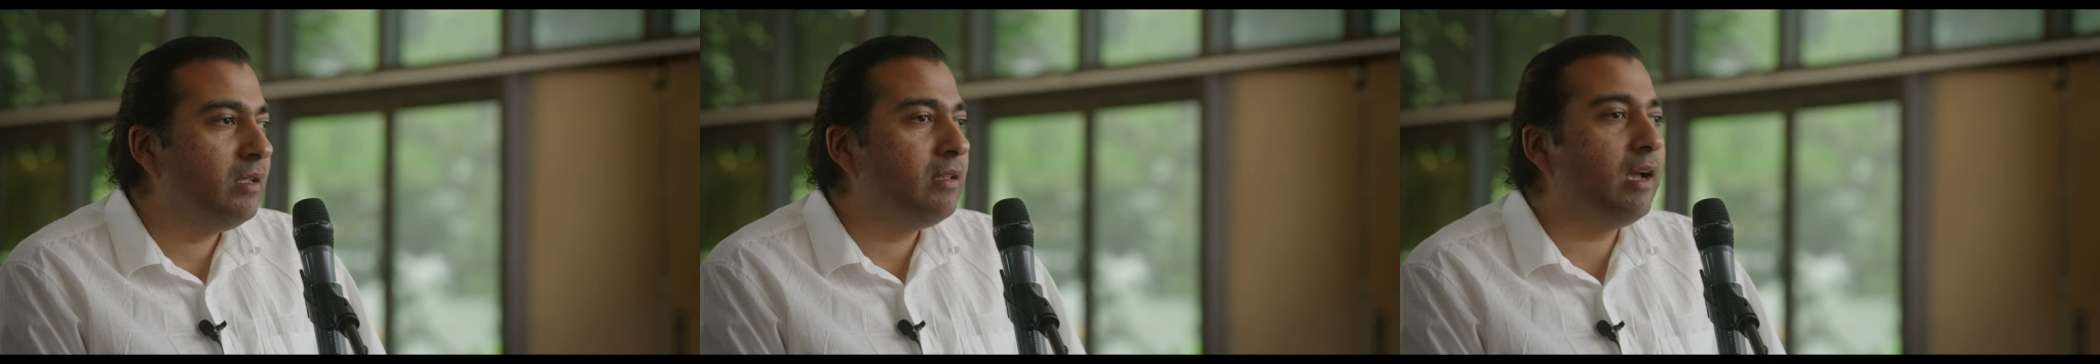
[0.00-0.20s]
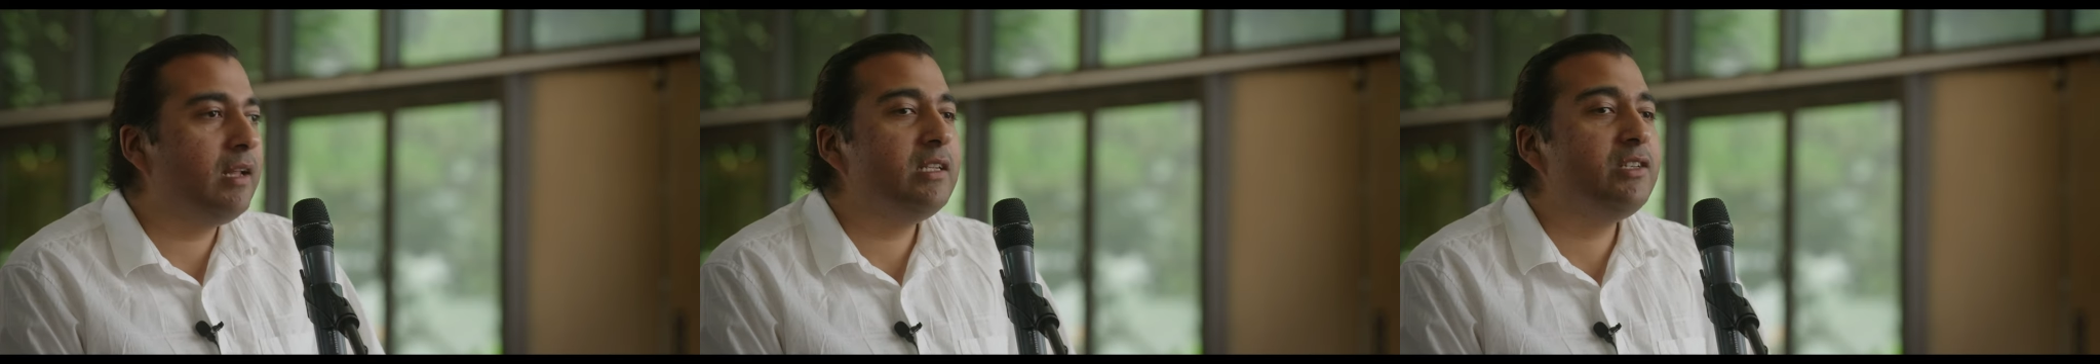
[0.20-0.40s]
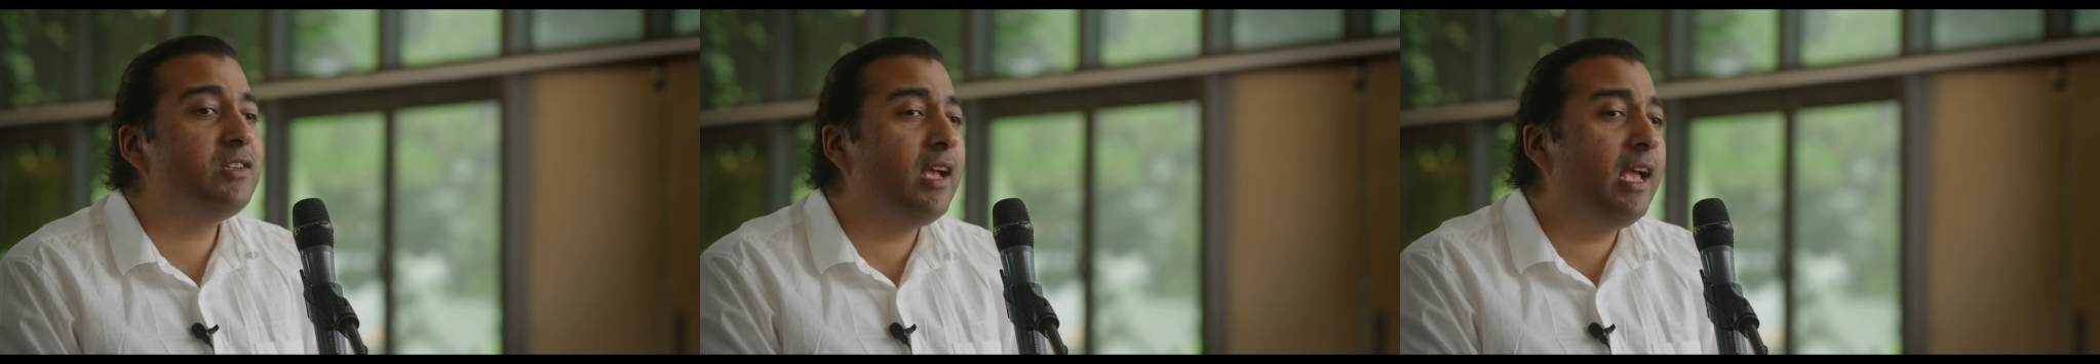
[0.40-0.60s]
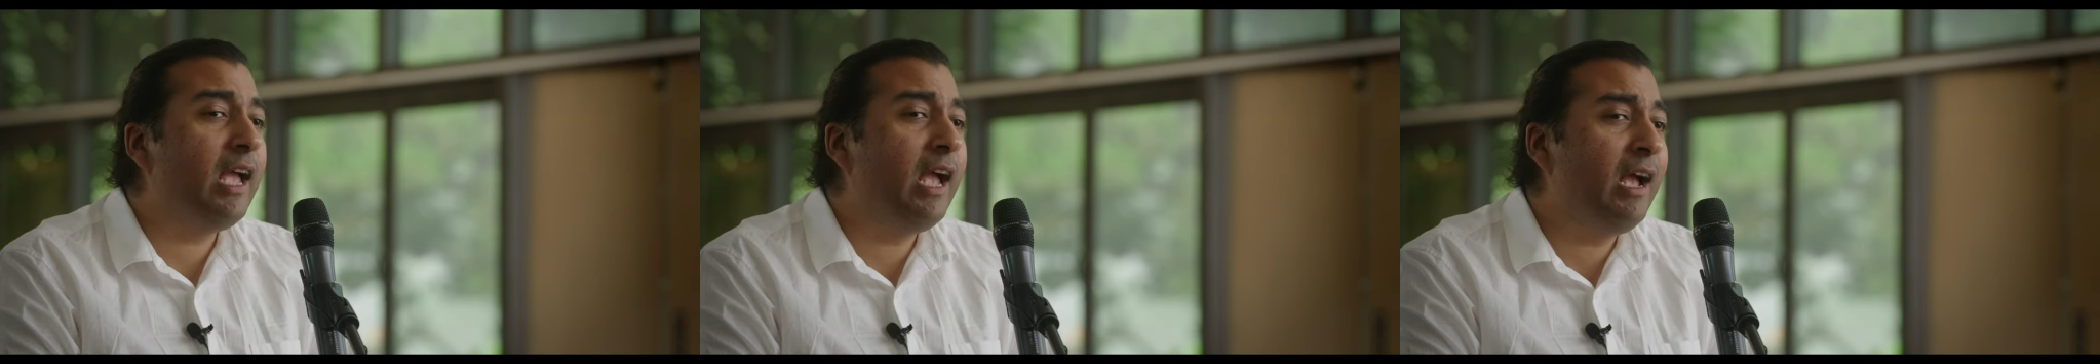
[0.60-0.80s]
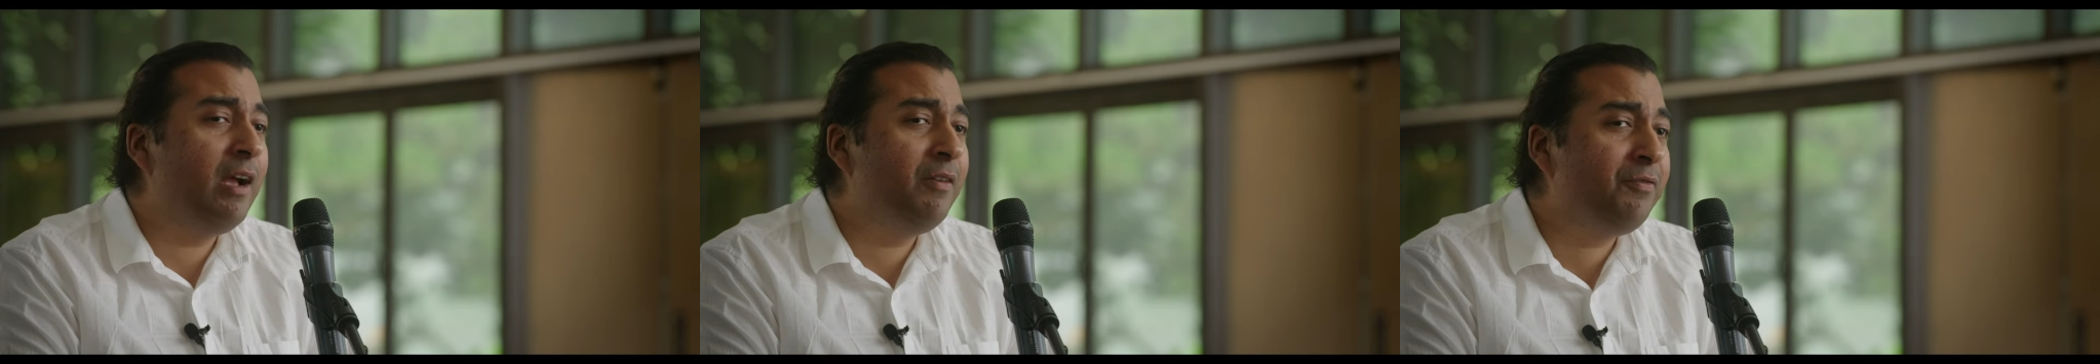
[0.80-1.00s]
that is
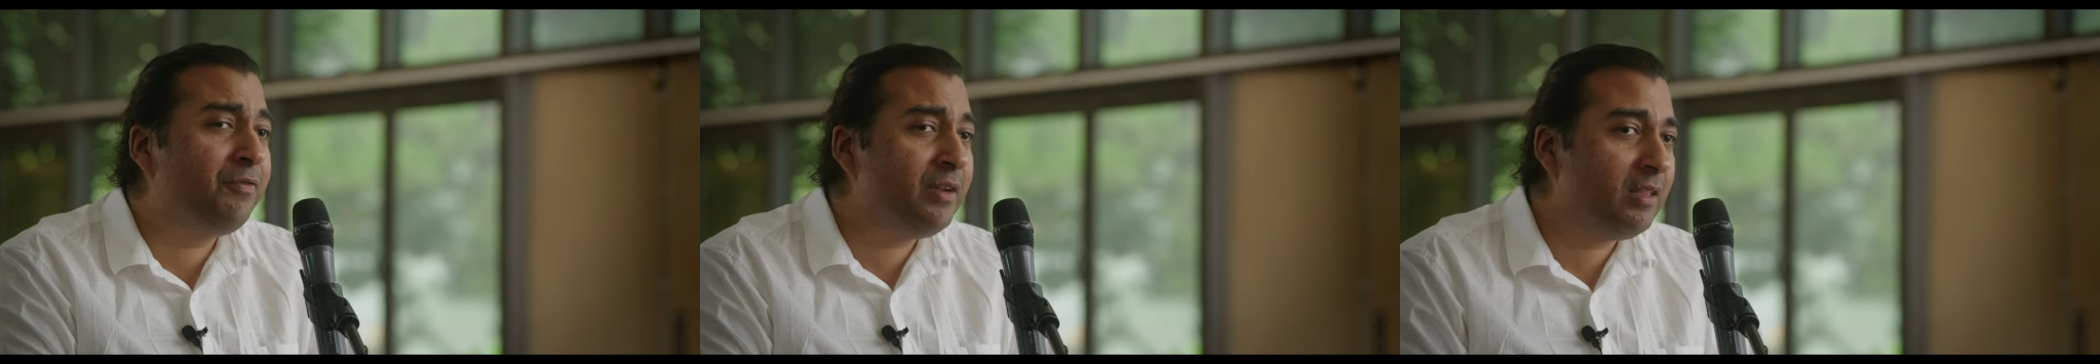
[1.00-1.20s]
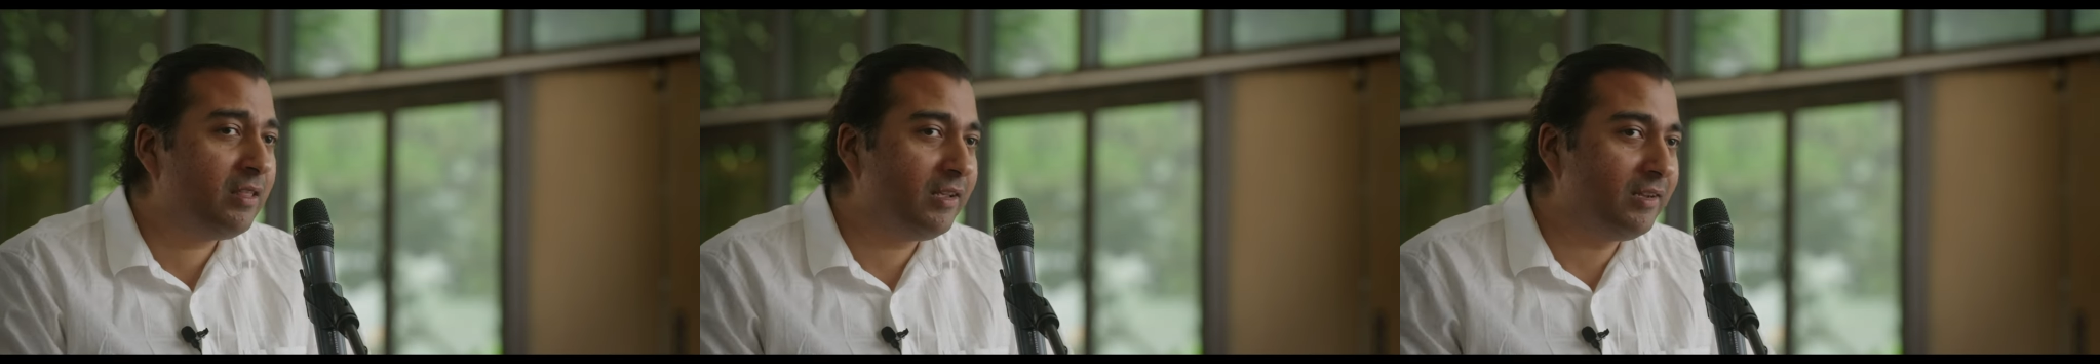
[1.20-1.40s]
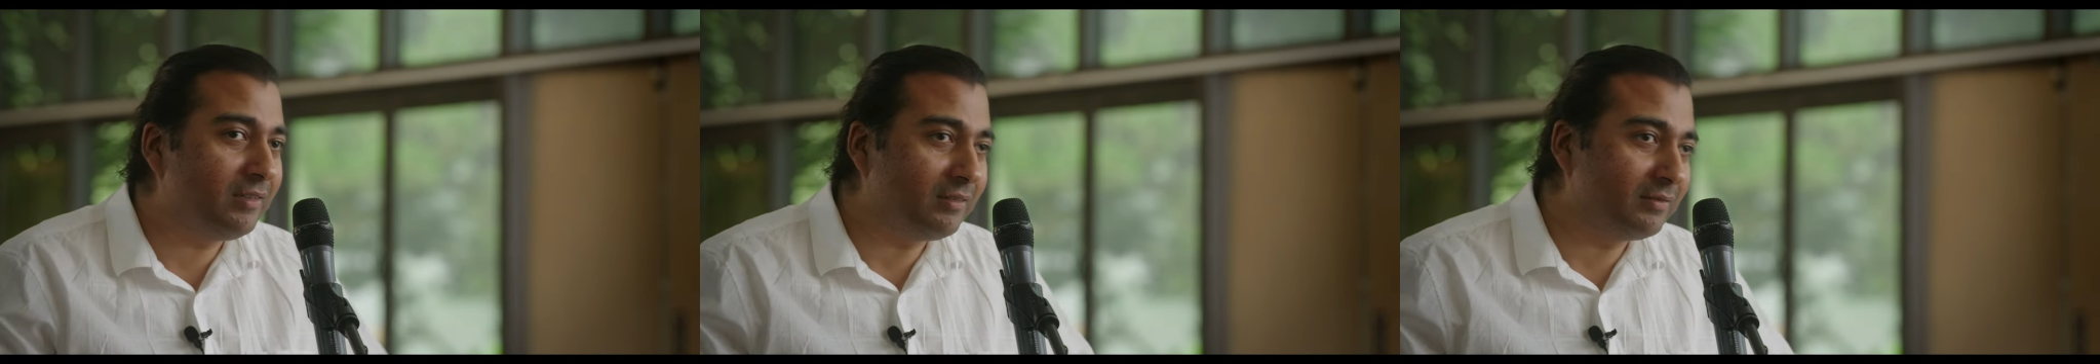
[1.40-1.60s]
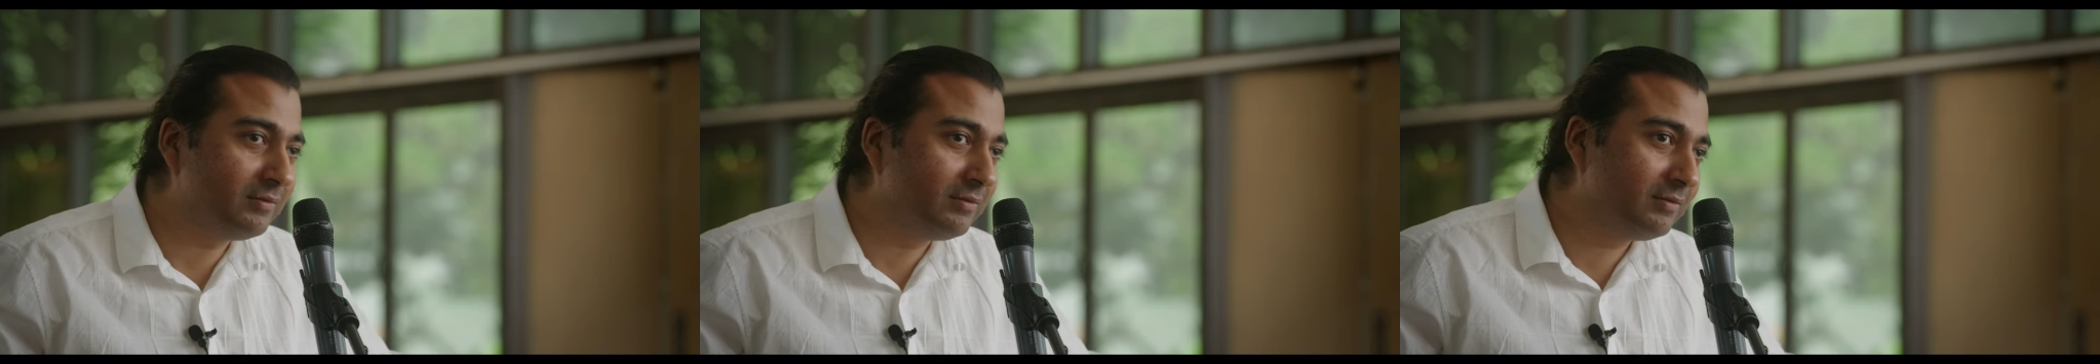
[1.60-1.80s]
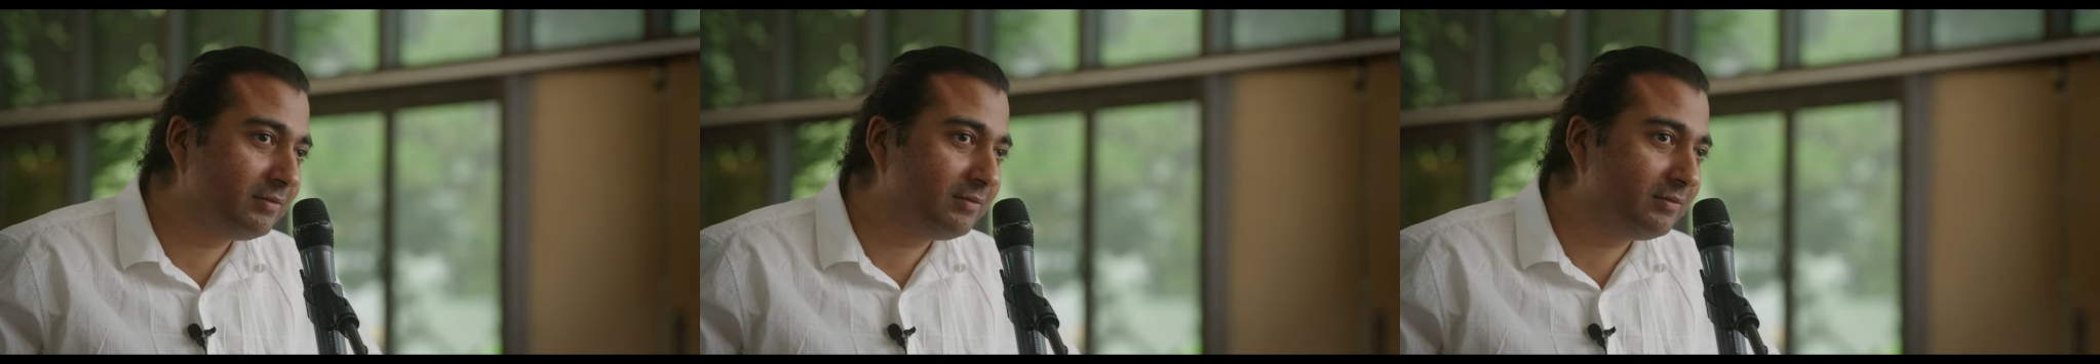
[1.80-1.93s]
everything,